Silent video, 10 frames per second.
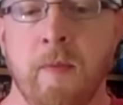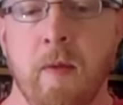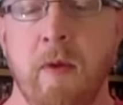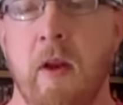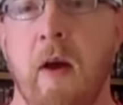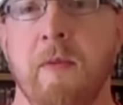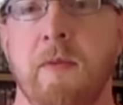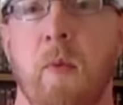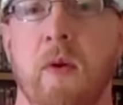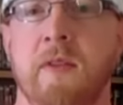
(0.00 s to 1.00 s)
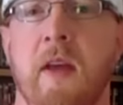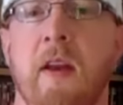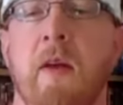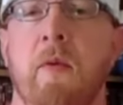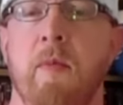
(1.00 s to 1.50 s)
but you know how much more
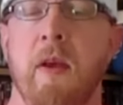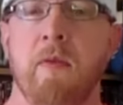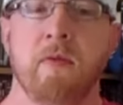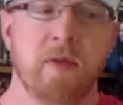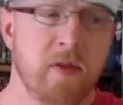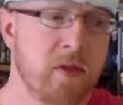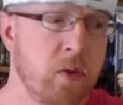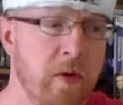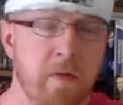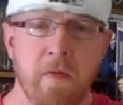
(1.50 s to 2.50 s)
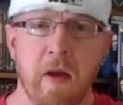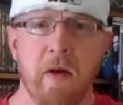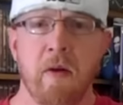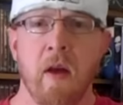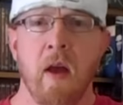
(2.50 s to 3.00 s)
excited I would be if it was the story of
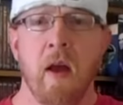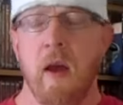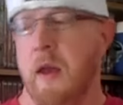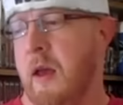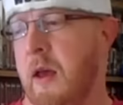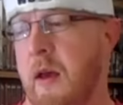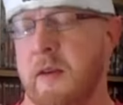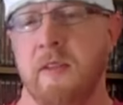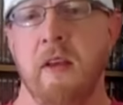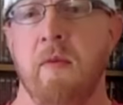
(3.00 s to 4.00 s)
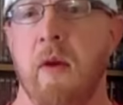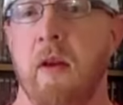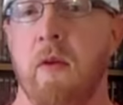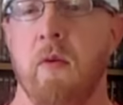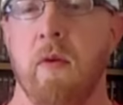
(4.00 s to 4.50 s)
Vader? I've seen
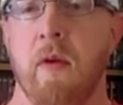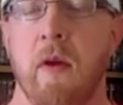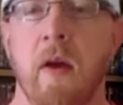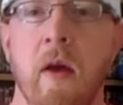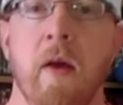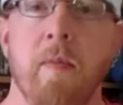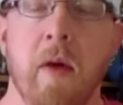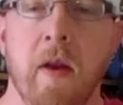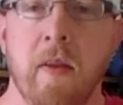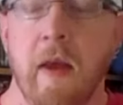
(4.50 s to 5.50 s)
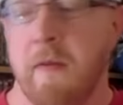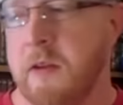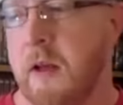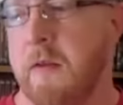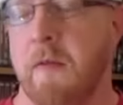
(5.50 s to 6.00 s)
Randy Orton, but they haven't
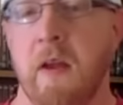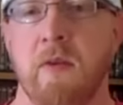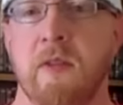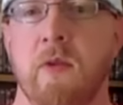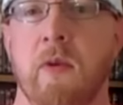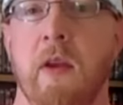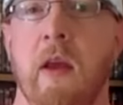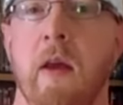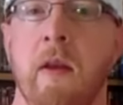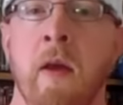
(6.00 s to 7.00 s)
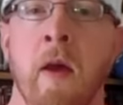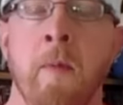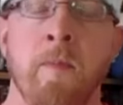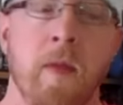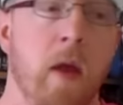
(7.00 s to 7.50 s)
done a Vader story yet.
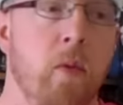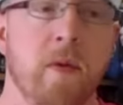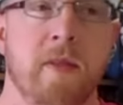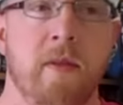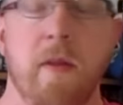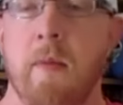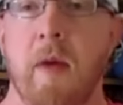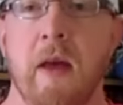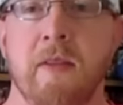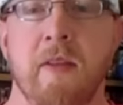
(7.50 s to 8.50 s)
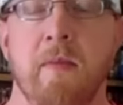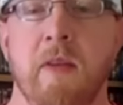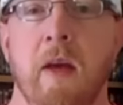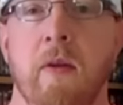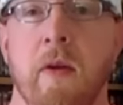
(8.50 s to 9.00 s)
He was the best, I'm
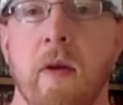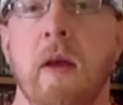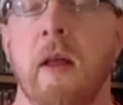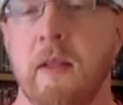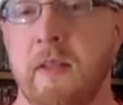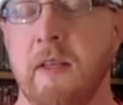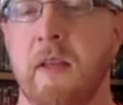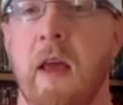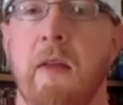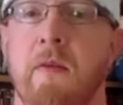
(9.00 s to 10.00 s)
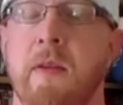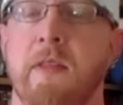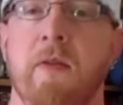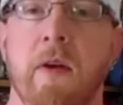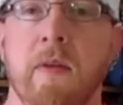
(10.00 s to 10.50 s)
telling you. Let's get together and
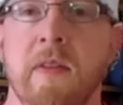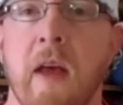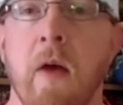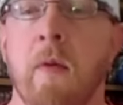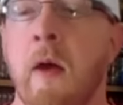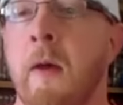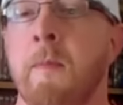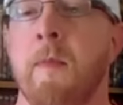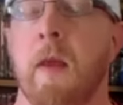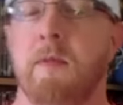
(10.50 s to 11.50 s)
let's figure this out. I'm